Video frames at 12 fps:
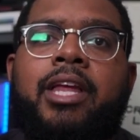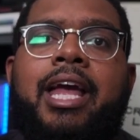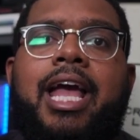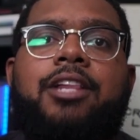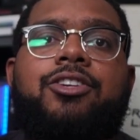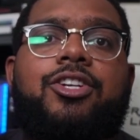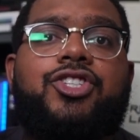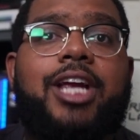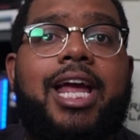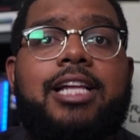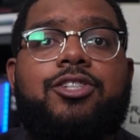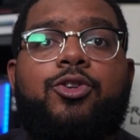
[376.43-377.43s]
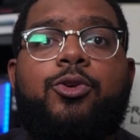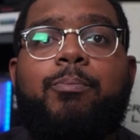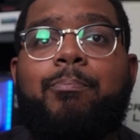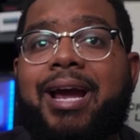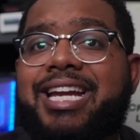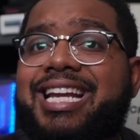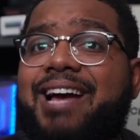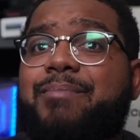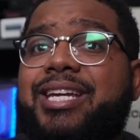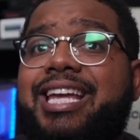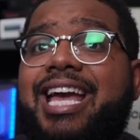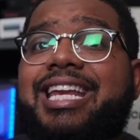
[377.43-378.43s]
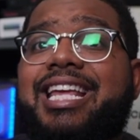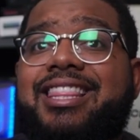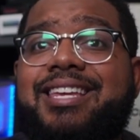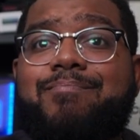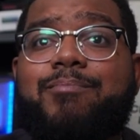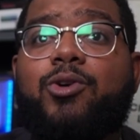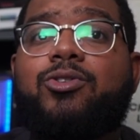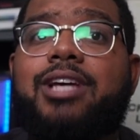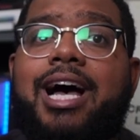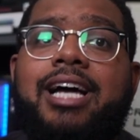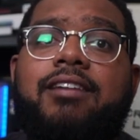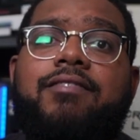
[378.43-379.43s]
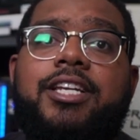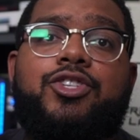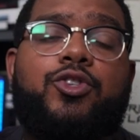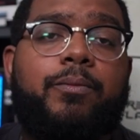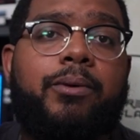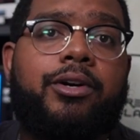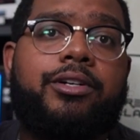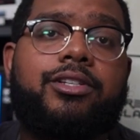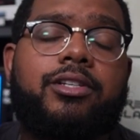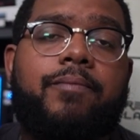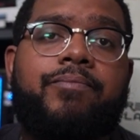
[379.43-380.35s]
and there's a chance you might not be getting the most out of these two parts.